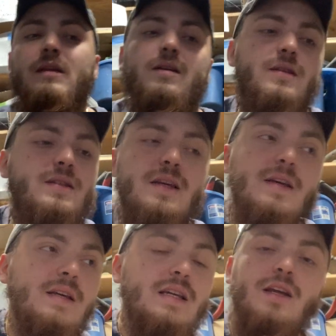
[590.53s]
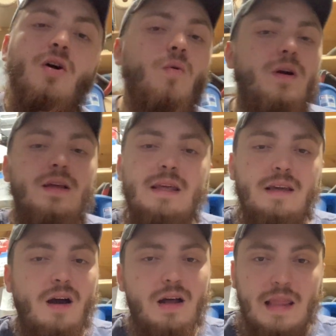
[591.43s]
Because you don't want to get
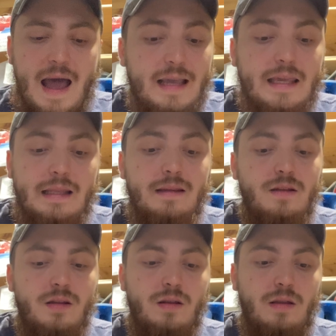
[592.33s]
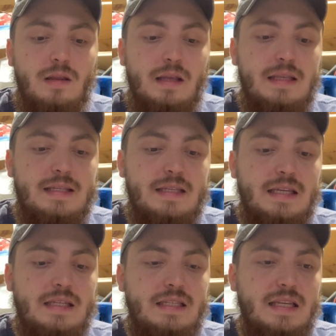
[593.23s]
caught lacking.
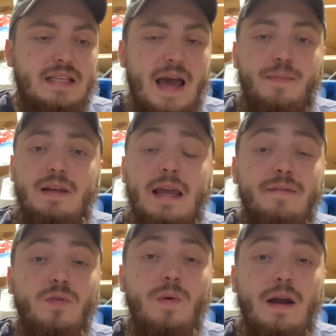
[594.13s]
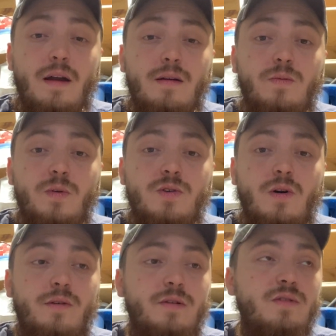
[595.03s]
It's happening everywhere,
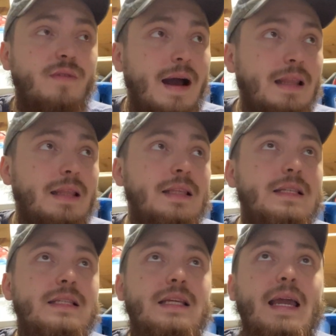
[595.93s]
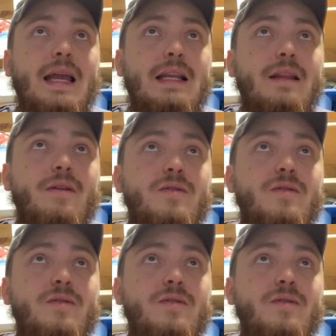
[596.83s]
there's violence, and